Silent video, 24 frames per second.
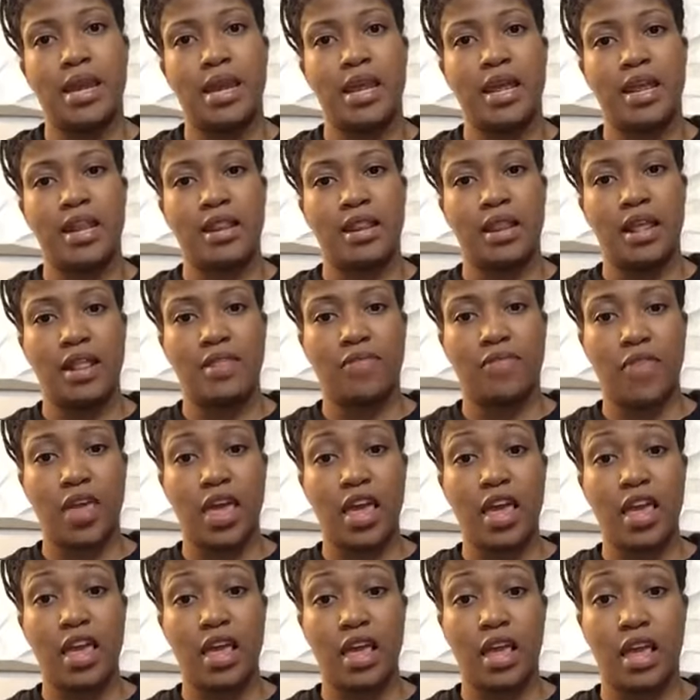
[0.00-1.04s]
meaning that
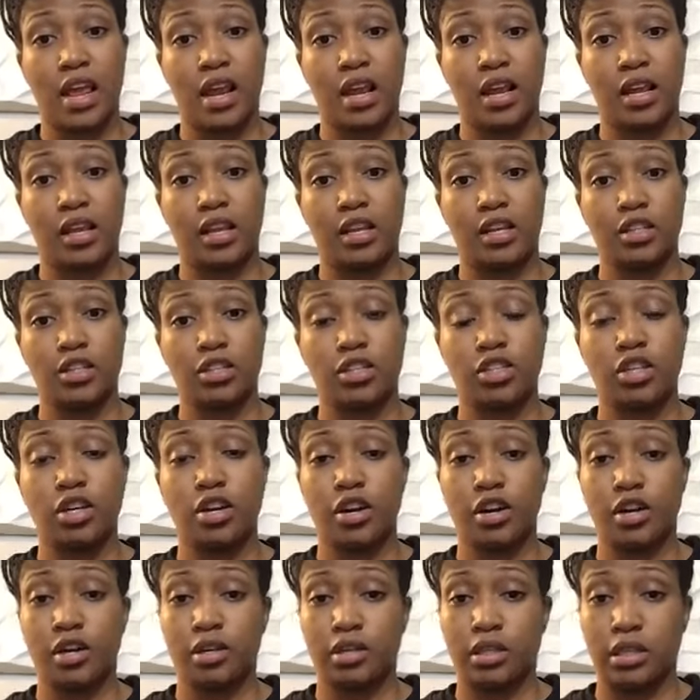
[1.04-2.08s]
they can
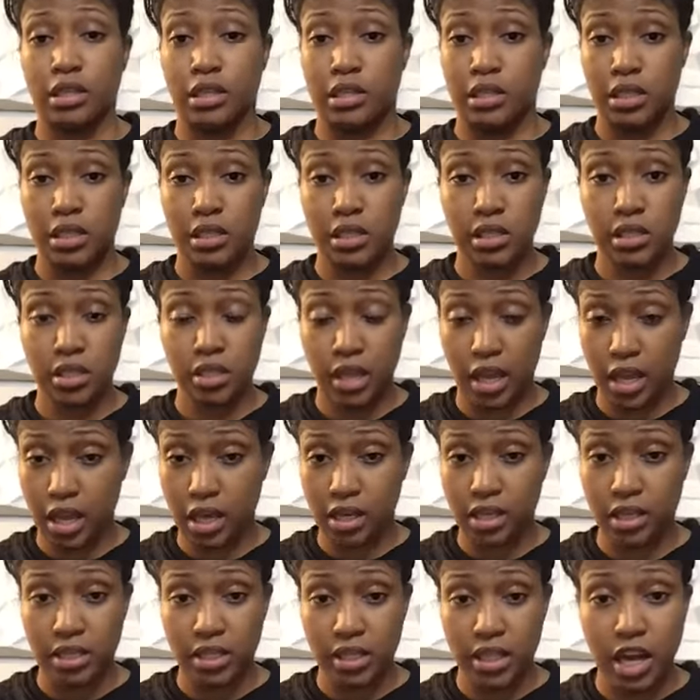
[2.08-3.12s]
they
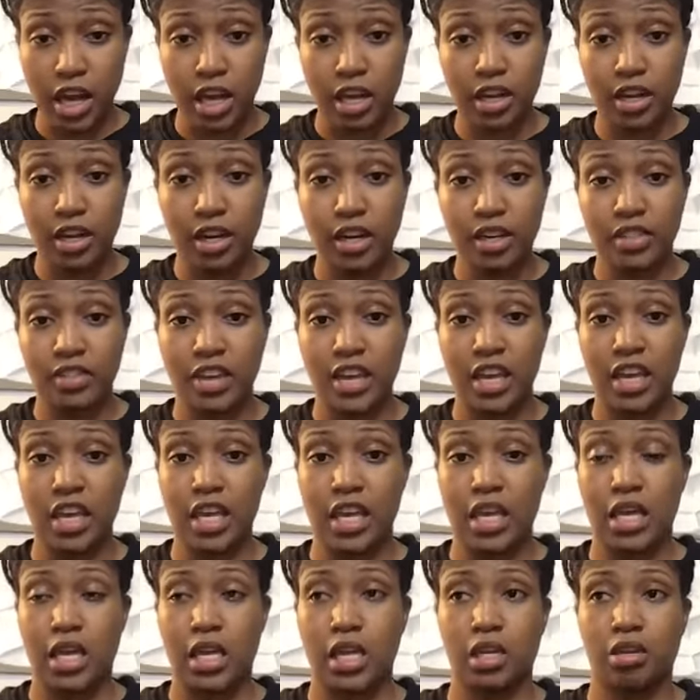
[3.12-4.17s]
can discolor, they
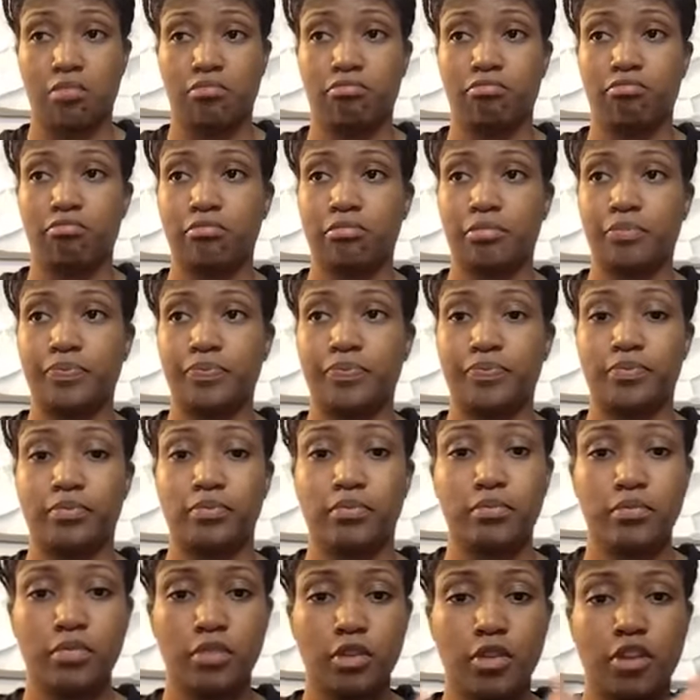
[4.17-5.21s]
can
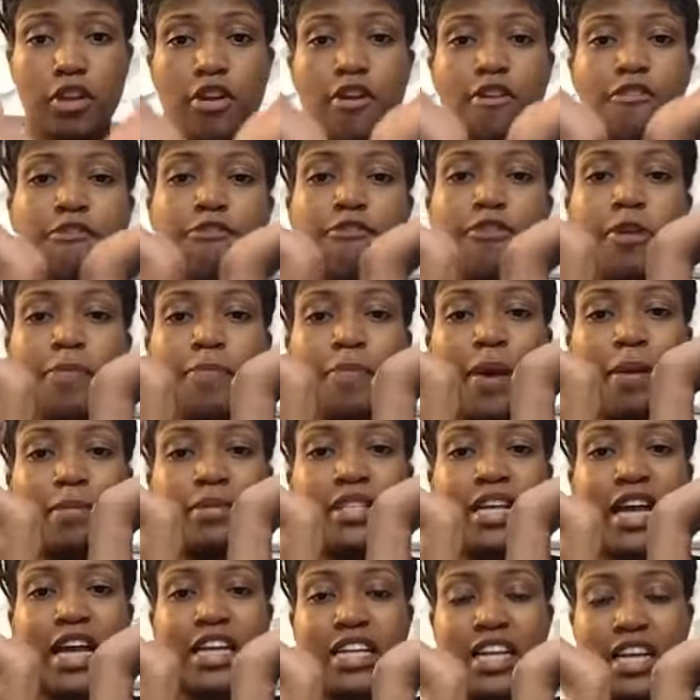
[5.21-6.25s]
flip
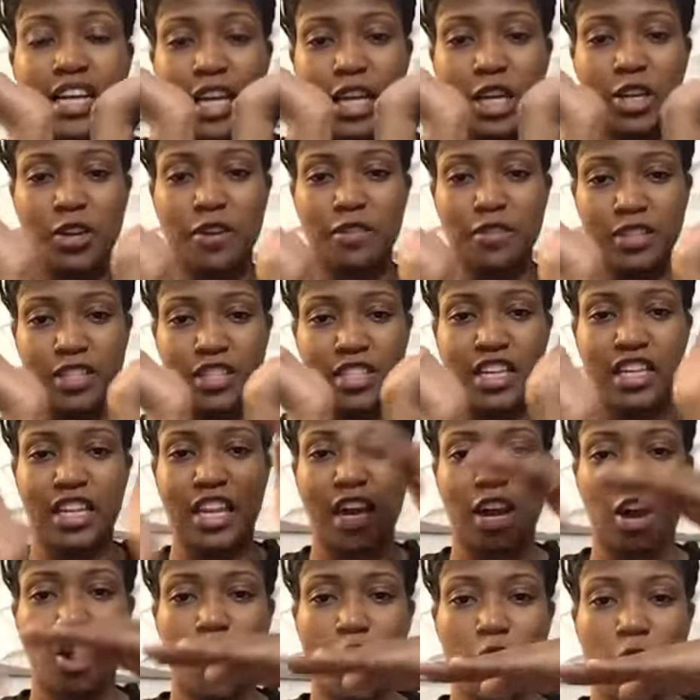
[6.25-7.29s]
upside down. Like, you ever seen
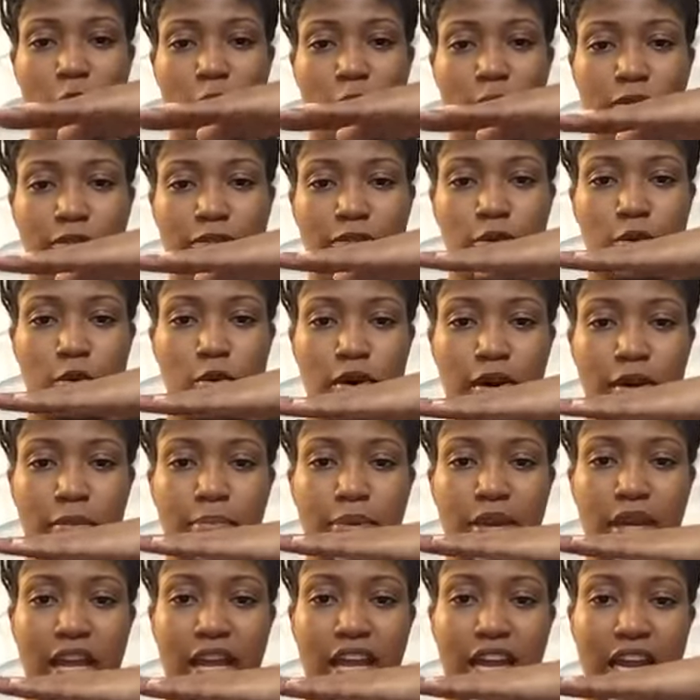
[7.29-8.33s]
like a hardwood floor on
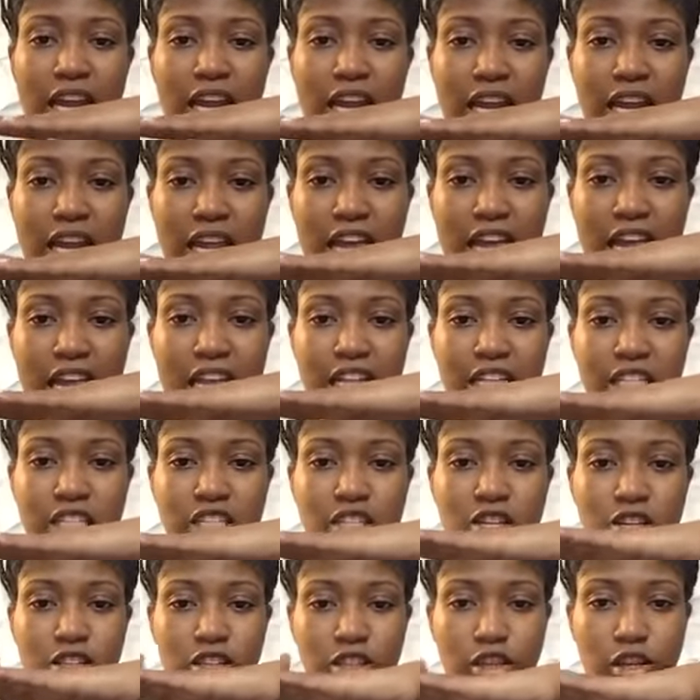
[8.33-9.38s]
a plank and then the
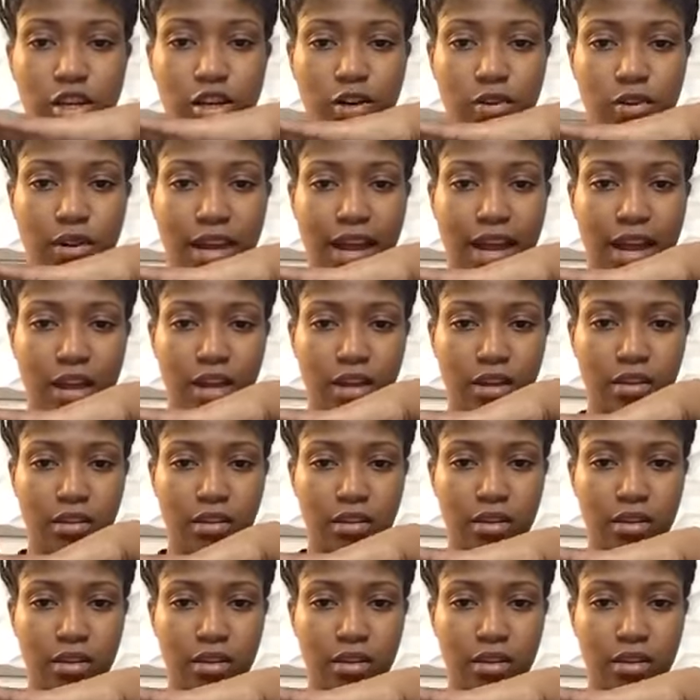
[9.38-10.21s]
ends start to curl like